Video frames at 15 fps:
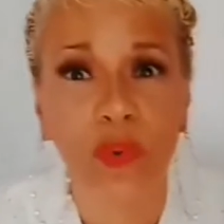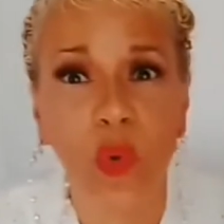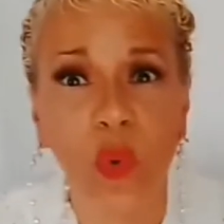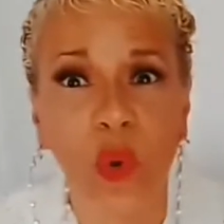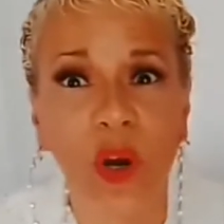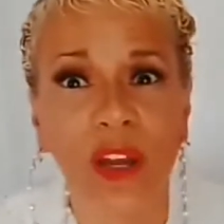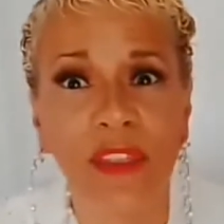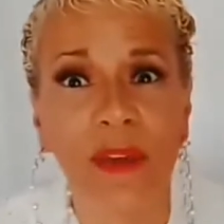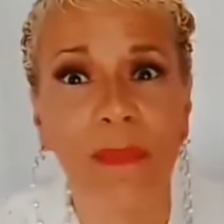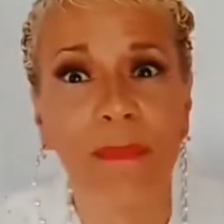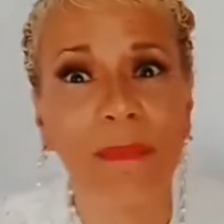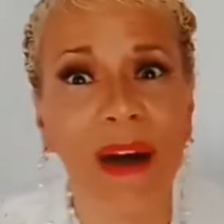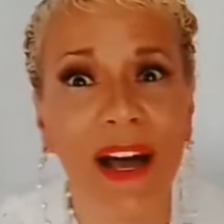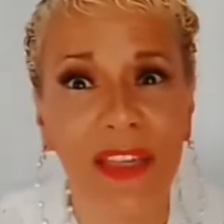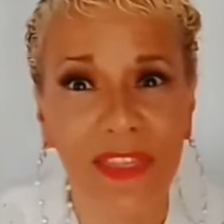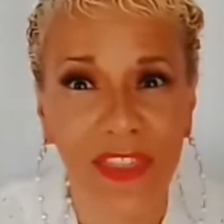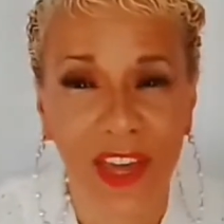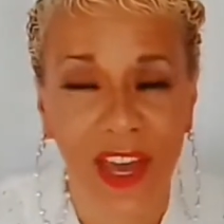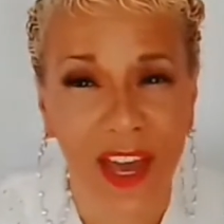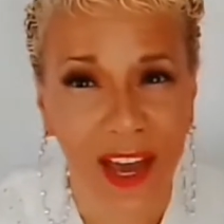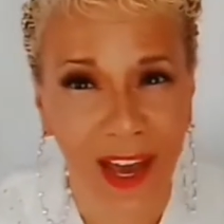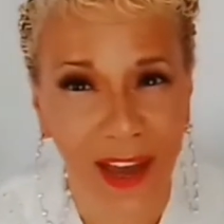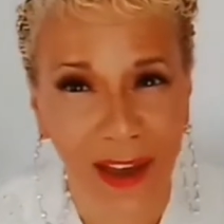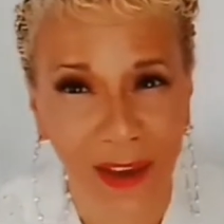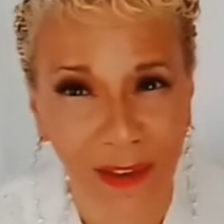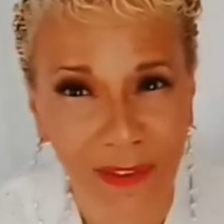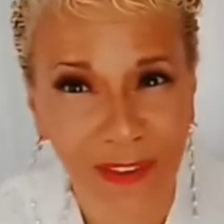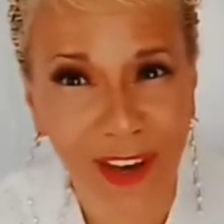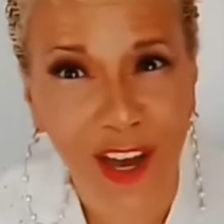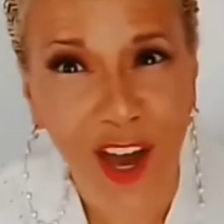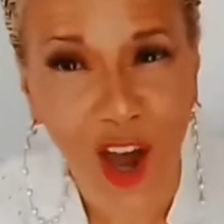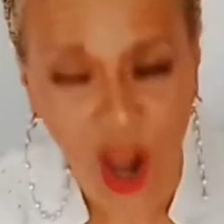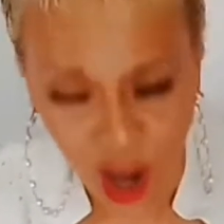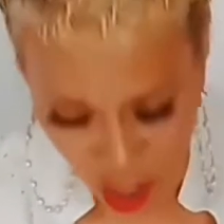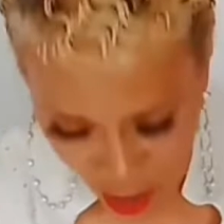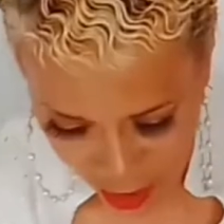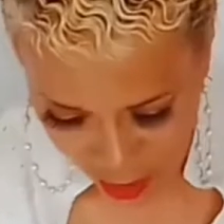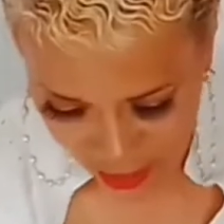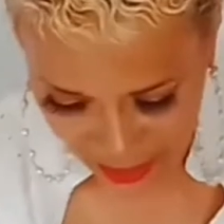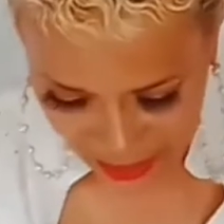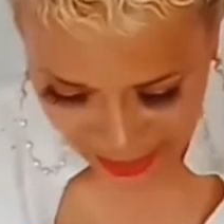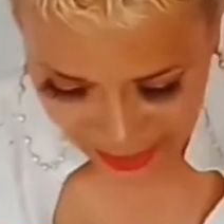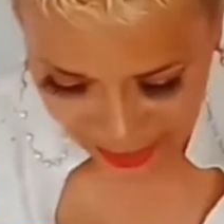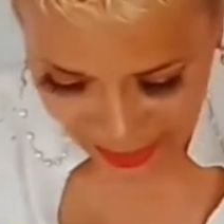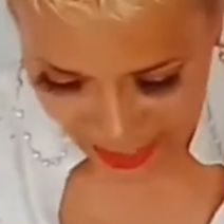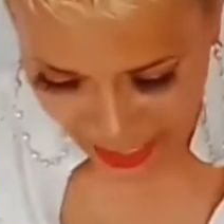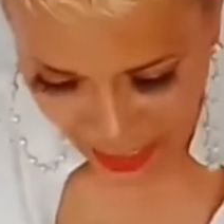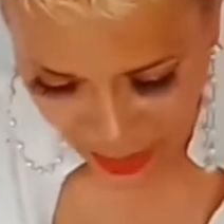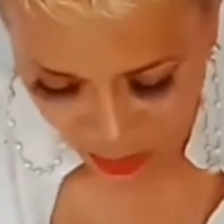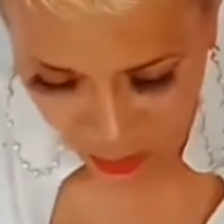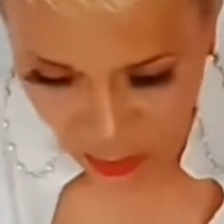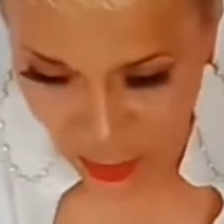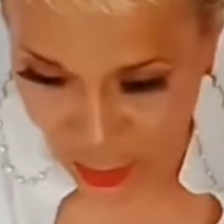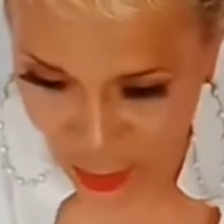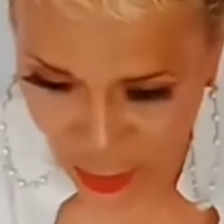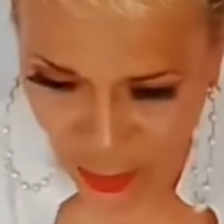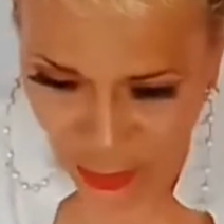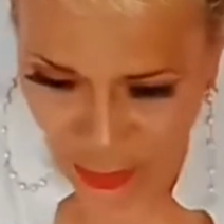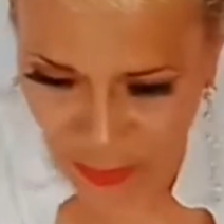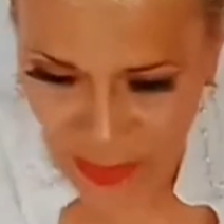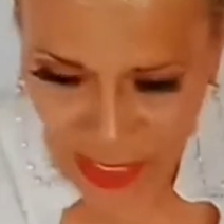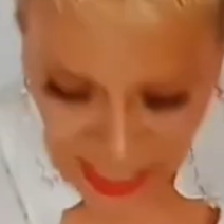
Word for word: for the month of August. There we go.